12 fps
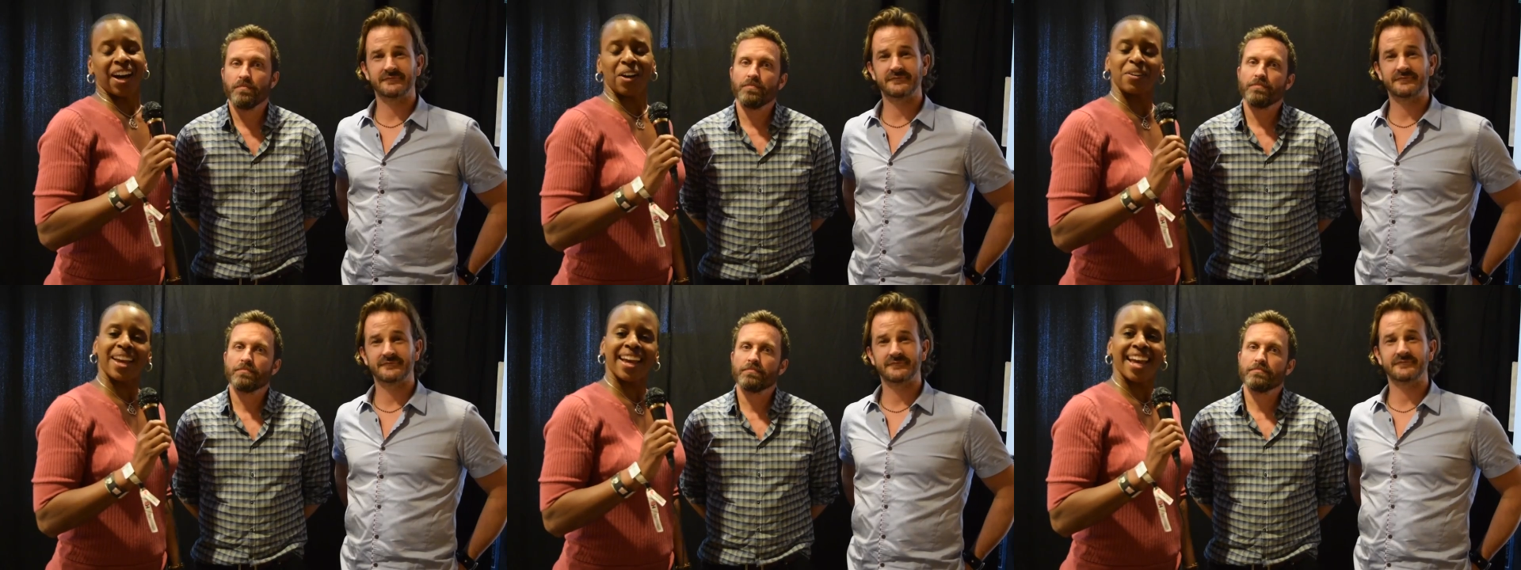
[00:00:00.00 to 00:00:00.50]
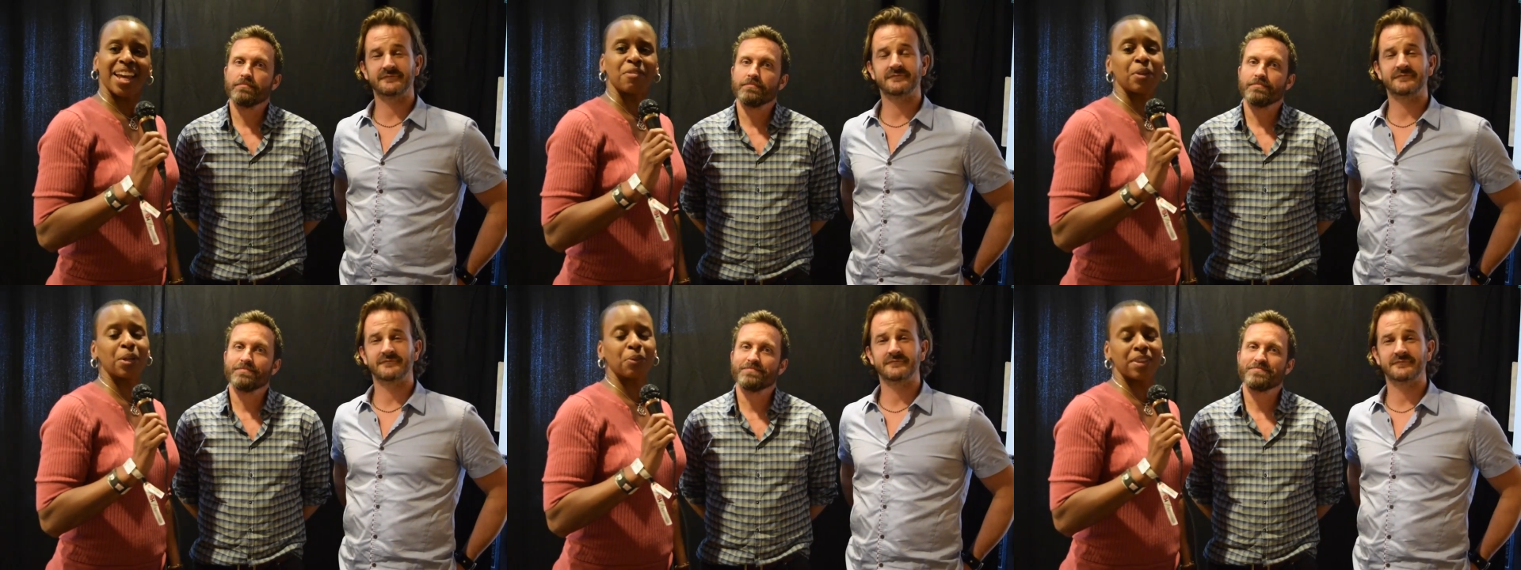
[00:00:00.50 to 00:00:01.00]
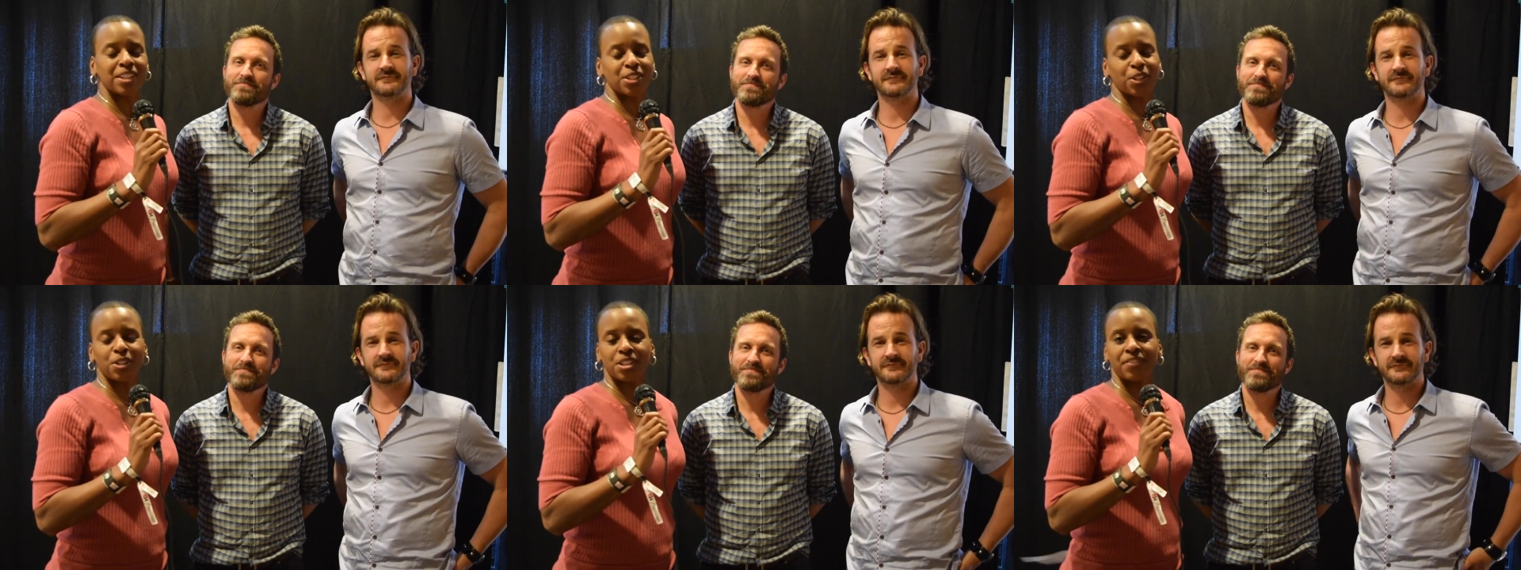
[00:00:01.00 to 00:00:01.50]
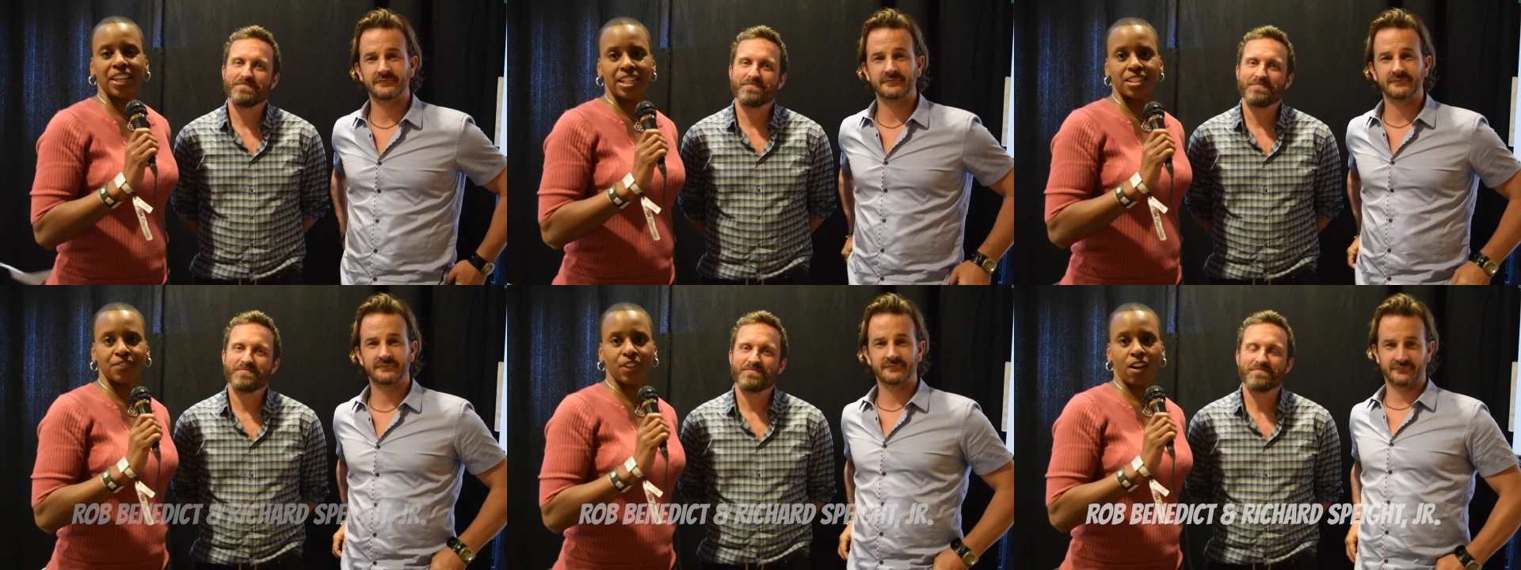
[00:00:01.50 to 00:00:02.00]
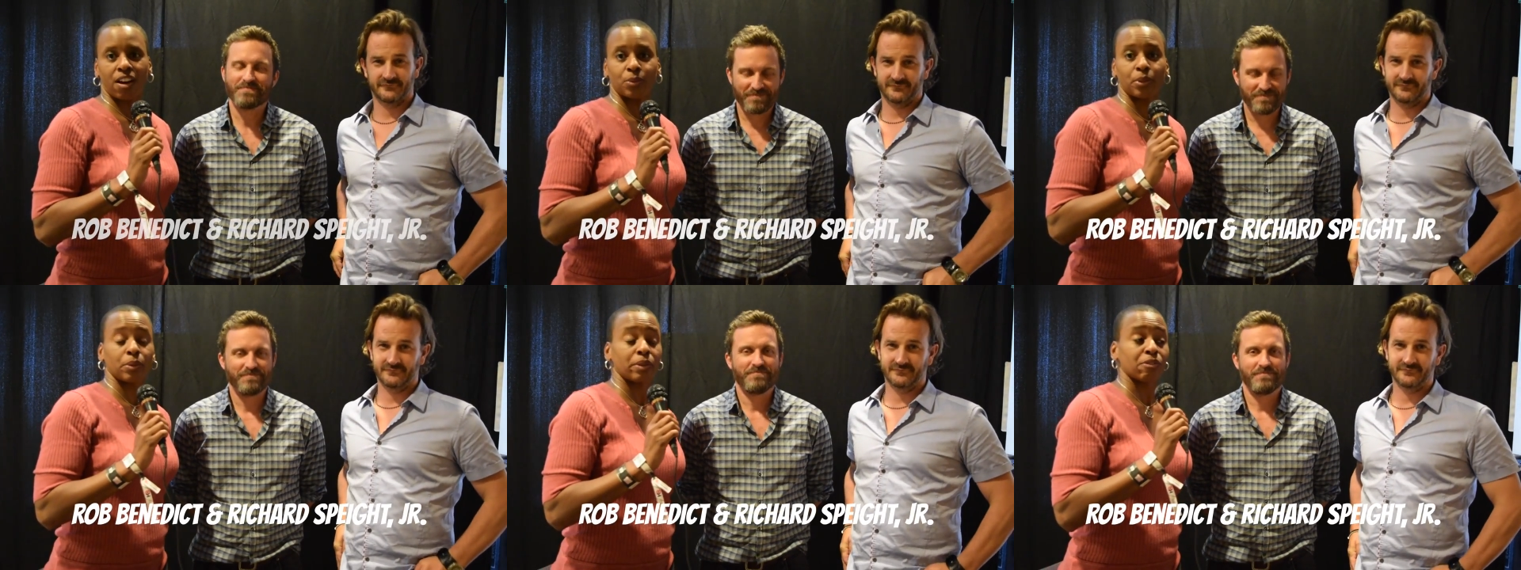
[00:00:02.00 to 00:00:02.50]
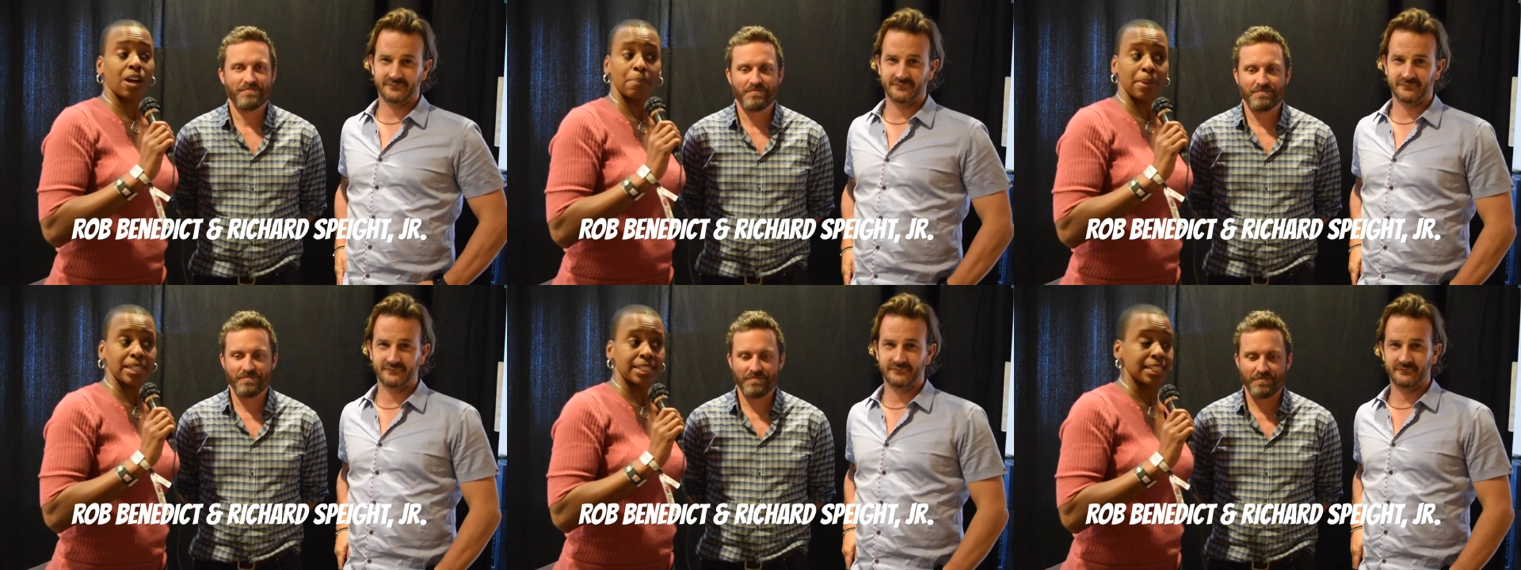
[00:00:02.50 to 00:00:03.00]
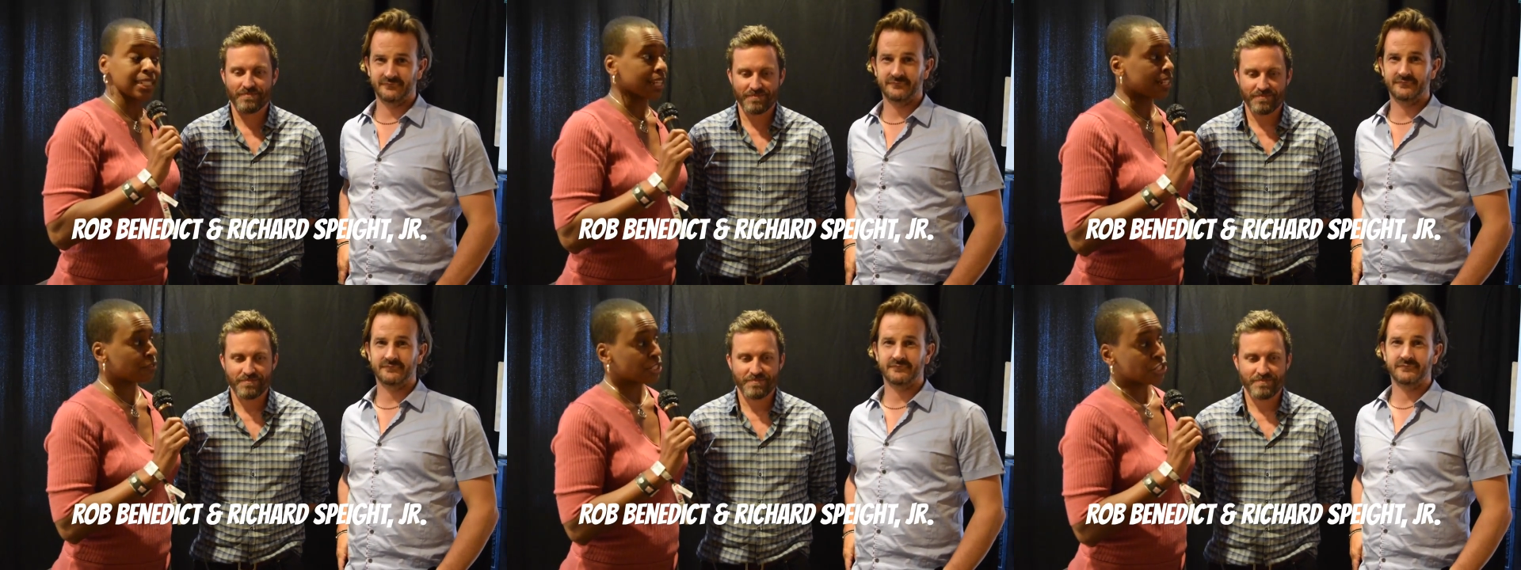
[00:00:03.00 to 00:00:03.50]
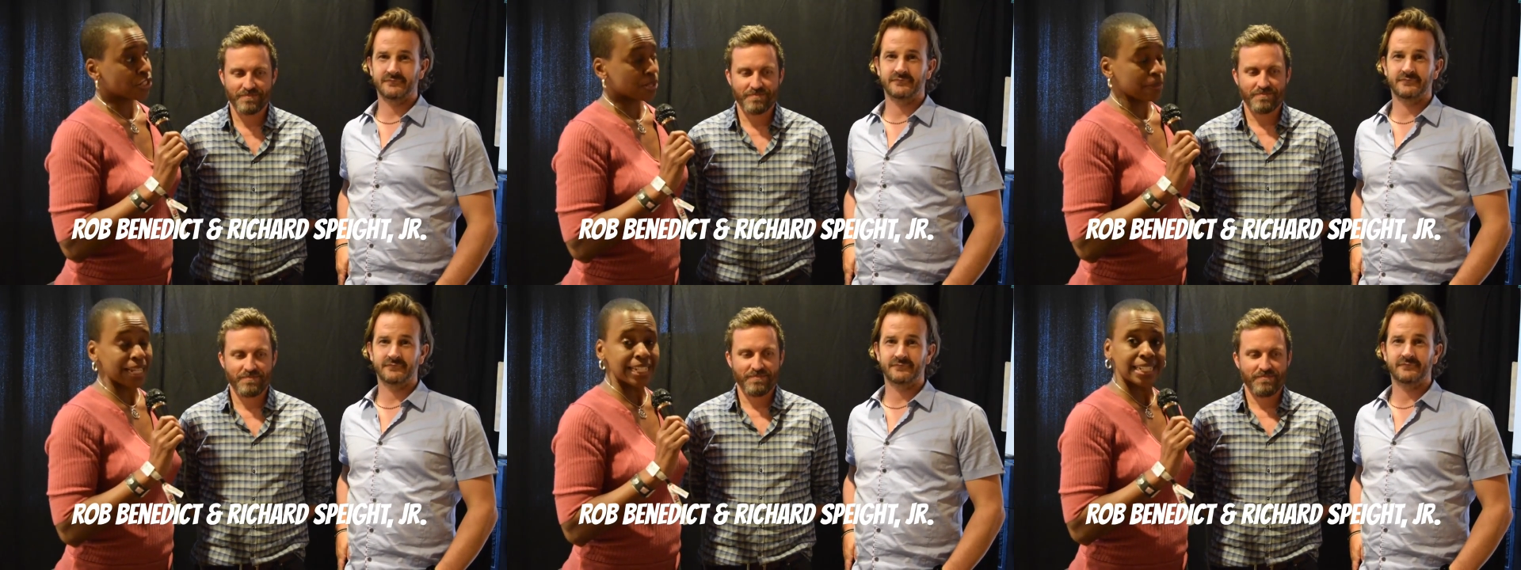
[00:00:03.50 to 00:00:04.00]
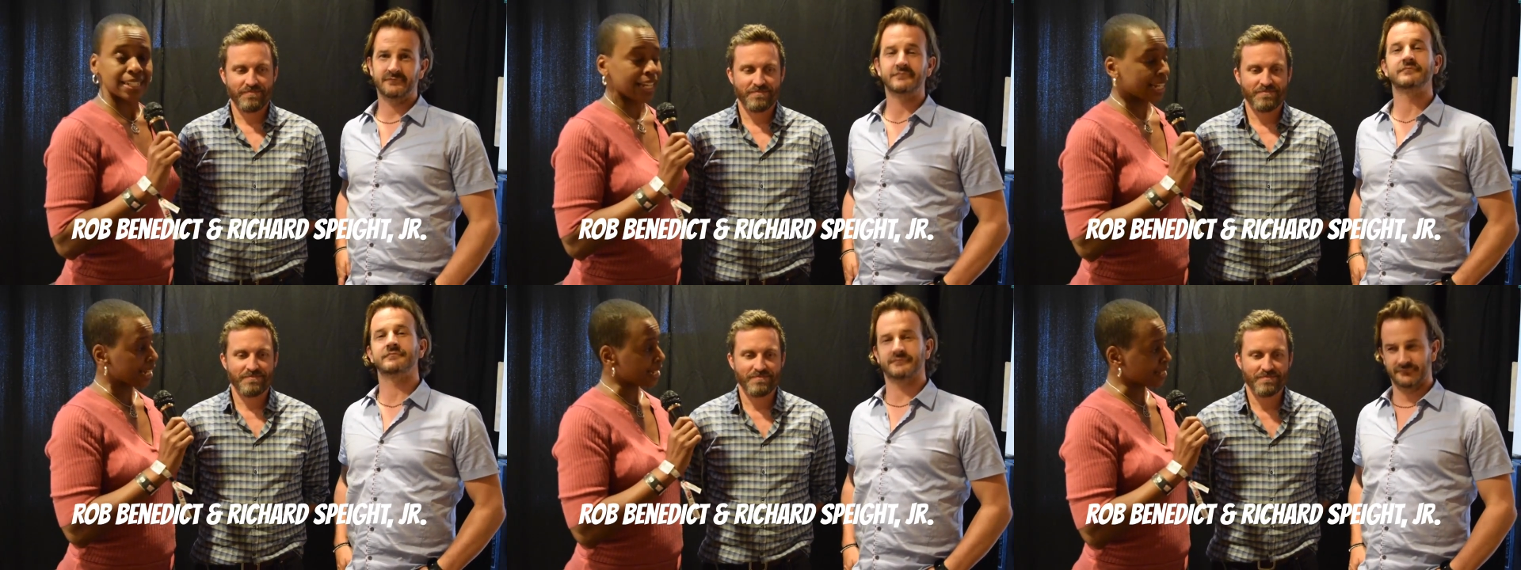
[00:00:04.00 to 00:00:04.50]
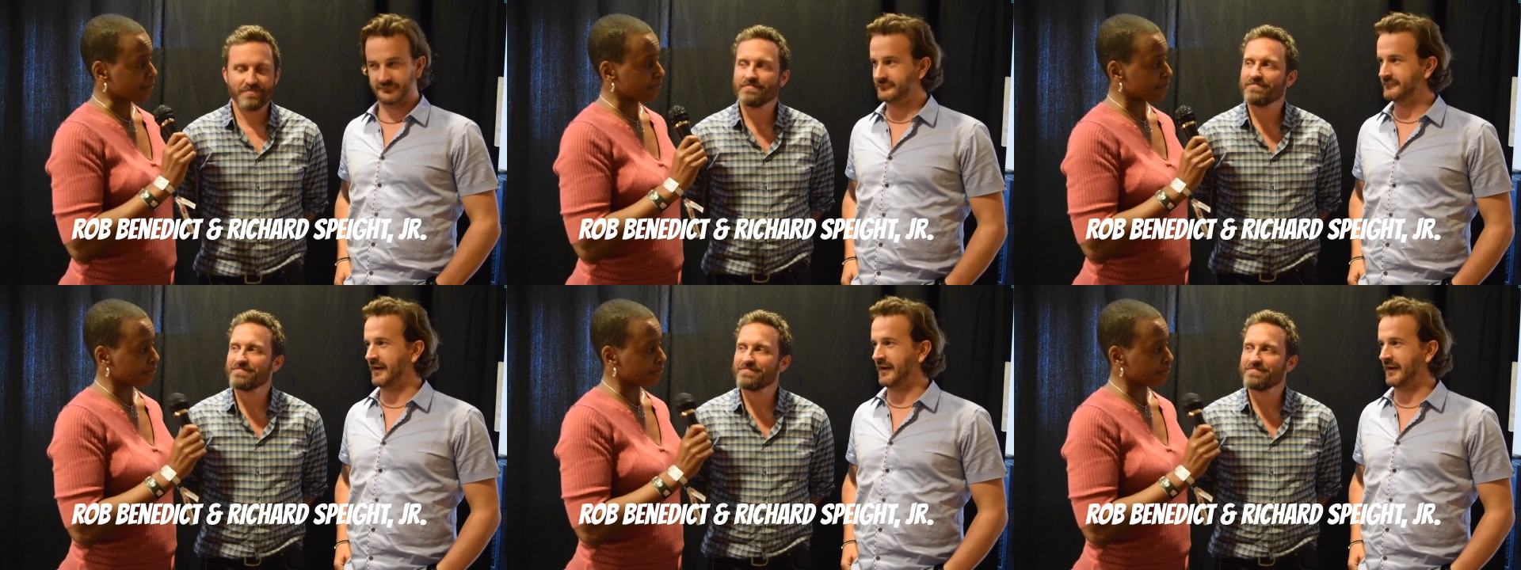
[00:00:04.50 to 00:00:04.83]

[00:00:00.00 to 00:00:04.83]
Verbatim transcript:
Speaker 1: Okay, hey, we're with the stars of Kings of Con. We're with Rob Benedict and Richard Speight. Hi, guys.